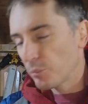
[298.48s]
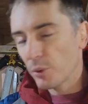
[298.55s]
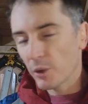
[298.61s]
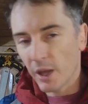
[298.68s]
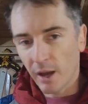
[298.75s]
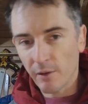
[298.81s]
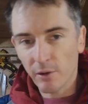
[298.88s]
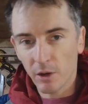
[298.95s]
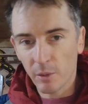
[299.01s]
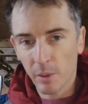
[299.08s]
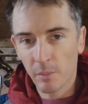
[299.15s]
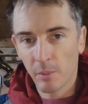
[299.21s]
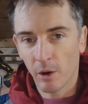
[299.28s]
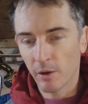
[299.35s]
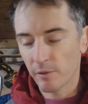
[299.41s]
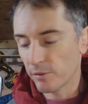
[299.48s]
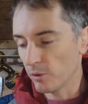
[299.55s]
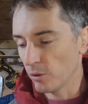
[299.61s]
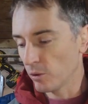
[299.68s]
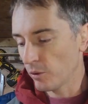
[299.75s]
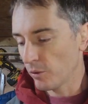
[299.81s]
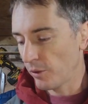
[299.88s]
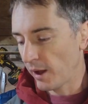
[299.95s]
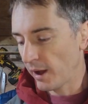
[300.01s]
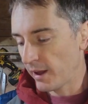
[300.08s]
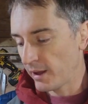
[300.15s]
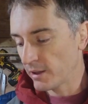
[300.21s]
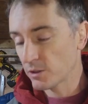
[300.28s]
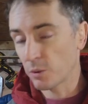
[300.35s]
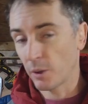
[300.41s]
But you have got to be mindful that
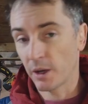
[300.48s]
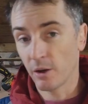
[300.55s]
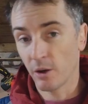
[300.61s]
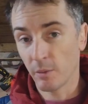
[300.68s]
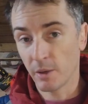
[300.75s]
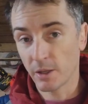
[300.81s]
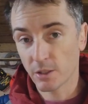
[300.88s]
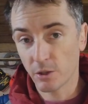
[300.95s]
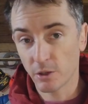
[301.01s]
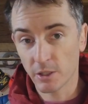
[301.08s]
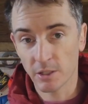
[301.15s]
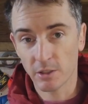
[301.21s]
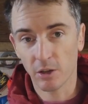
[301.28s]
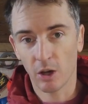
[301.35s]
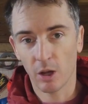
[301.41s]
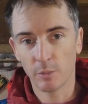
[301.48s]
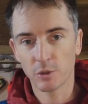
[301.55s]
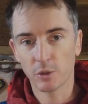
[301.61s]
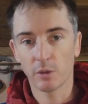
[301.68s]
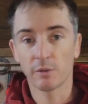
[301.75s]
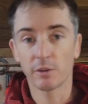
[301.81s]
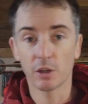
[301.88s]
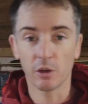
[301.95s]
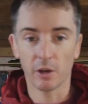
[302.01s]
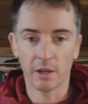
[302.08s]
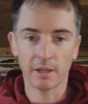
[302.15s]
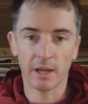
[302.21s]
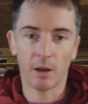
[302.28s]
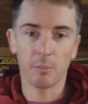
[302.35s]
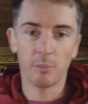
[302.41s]
it is 29 minutes cutting time. So if you're
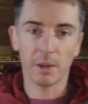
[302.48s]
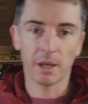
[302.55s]
cutting down